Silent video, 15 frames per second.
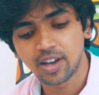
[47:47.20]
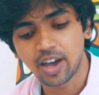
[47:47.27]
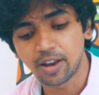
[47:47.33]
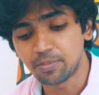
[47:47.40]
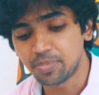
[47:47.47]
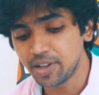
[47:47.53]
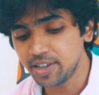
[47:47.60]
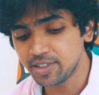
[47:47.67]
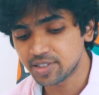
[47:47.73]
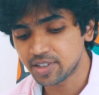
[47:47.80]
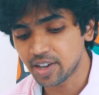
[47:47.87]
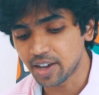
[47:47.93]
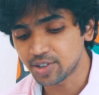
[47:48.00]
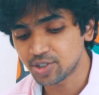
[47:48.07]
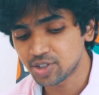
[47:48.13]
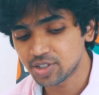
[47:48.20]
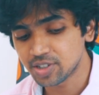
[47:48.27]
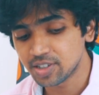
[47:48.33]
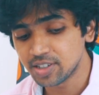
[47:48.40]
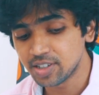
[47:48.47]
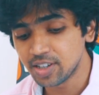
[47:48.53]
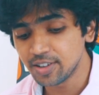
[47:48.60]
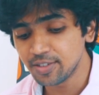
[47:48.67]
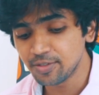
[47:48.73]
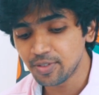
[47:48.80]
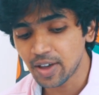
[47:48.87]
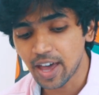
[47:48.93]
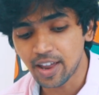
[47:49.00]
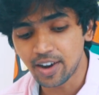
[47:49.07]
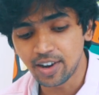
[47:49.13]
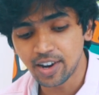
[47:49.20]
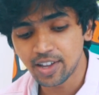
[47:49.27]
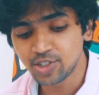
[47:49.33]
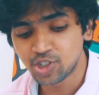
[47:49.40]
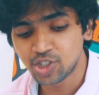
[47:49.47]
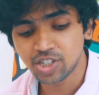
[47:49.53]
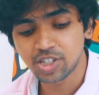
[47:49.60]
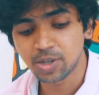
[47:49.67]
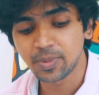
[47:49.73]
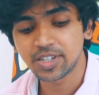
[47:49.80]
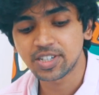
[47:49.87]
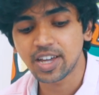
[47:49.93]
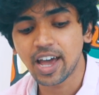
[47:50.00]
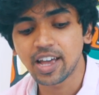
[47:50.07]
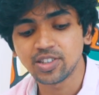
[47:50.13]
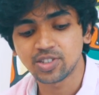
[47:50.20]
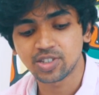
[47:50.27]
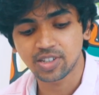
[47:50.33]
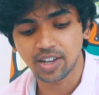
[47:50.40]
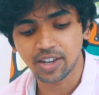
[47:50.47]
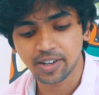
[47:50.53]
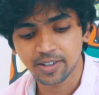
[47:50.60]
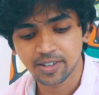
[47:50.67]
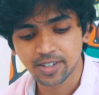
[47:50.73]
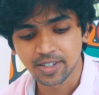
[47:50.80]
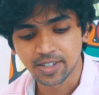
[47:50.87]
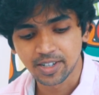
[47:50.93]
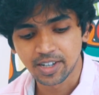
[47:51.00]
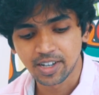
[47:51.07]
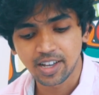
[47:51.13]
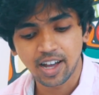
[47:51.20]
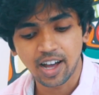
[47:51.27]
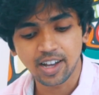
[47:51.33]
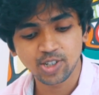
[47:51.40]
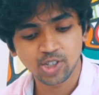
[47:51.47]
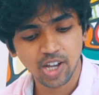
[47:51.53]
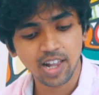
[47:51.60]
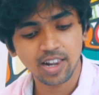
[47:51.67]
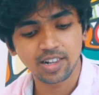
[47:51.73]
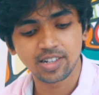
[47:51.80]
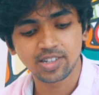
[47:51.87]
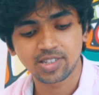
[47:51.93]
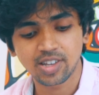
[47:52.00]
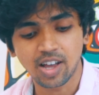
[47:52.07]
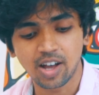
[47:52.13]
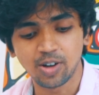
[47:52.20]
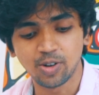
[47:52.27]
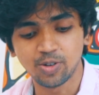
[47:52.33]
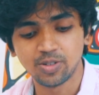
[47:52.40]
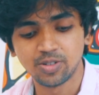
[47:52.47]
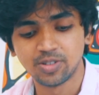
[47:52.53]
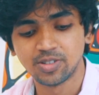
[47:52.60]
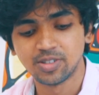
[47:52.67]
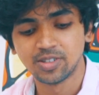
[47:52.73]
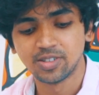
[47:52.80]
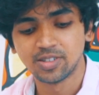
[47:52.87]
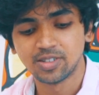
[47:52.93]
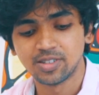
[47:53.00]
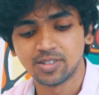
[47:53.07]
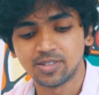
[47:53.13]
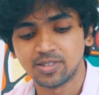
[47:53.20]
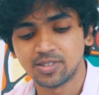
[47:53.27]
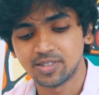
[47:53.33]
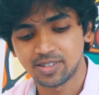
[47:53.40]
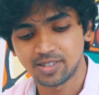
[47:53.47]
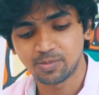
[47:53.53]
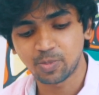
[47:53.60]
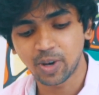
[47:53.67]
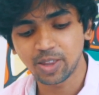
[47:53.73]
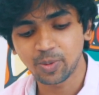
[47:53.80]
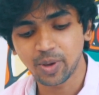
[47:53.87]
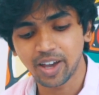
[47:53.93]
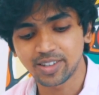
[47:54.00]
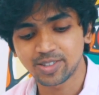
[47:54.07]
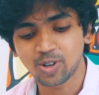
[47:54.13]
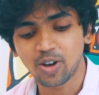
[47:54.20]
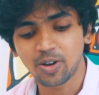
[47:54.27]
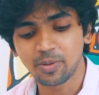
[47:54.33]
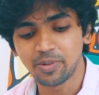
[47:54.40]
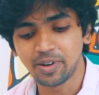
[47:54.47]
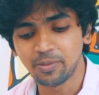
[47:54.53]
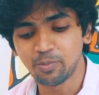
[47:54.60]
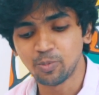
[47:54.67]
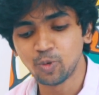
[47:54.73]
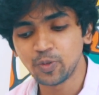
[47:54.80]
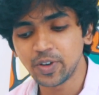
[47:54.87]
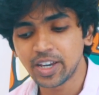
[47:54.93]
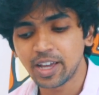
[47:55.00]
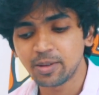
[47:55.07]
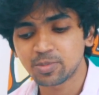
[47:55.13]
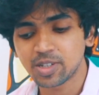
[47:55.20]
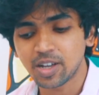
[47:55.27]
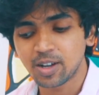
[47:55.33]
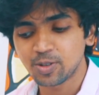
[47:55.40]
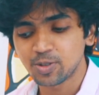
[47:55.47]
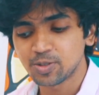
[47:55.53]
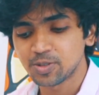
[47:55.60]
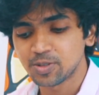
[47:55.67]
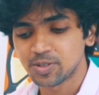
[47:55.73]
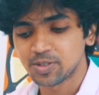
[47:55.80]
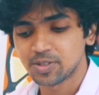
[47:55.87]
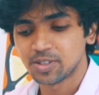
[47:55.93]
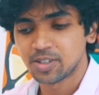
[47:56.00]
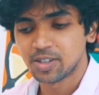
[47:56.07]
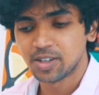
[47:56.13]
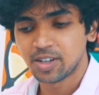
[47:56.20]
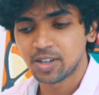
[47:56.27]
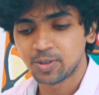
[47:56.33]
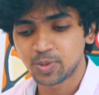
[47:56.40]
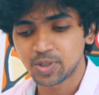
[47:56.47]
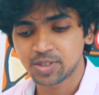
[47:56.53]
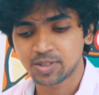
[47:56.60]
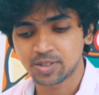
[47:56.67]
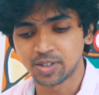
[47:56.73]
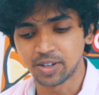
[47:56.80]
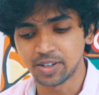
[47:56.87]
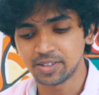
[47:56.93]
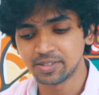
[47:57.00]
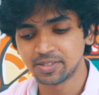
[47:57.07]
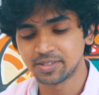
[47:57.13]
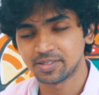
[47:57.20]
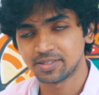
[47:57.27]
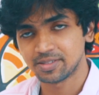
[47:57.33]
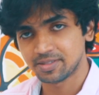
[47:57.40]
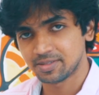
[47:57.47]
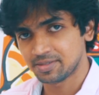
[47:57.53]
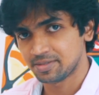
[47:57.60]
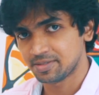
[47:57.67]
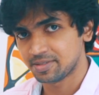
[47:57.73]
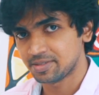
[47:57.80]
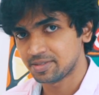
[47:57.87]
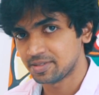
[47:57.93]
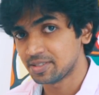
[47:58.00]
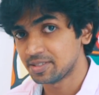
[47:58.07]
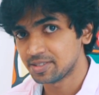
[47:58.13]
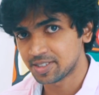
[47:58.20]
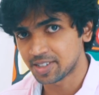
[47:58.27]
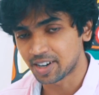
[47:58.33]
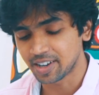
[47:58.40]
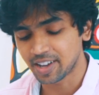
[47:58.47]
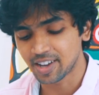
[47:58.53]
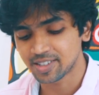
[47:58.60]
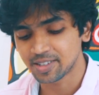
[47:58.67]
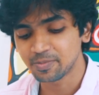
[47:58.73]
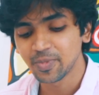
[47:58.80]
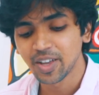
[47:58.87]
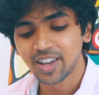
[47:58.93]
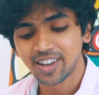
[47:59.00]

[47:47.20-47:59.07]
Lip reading: And please, Kesh, give a legitimate answer. I shall, Saho. By the way, I saw a movie named Saho. It was good. Sarcasm.